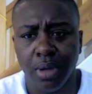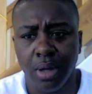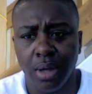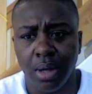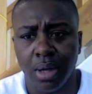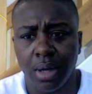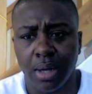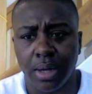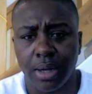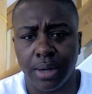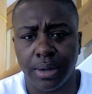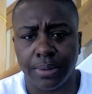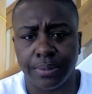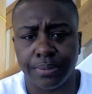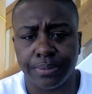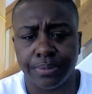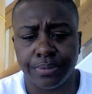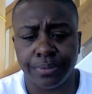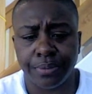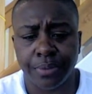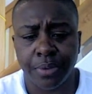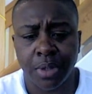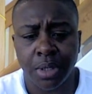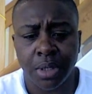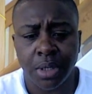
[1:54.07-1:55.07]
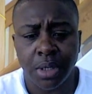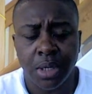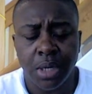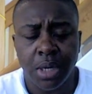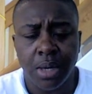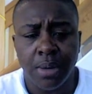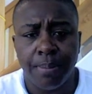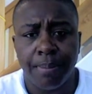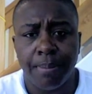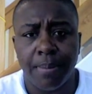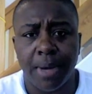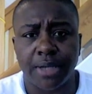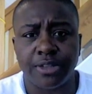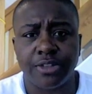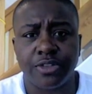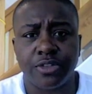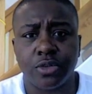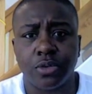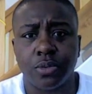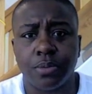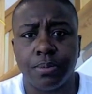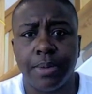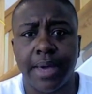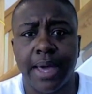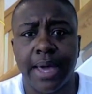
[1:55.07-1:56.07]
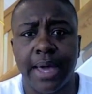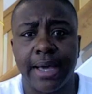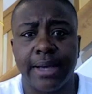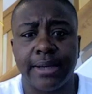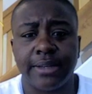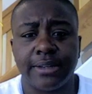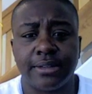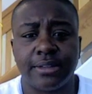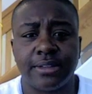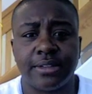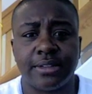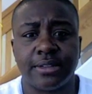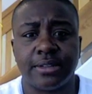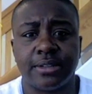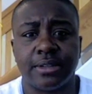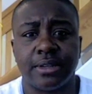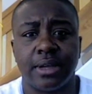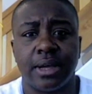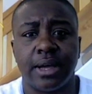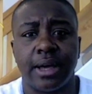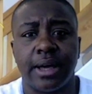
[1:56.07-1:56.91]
Um, Muscle mass,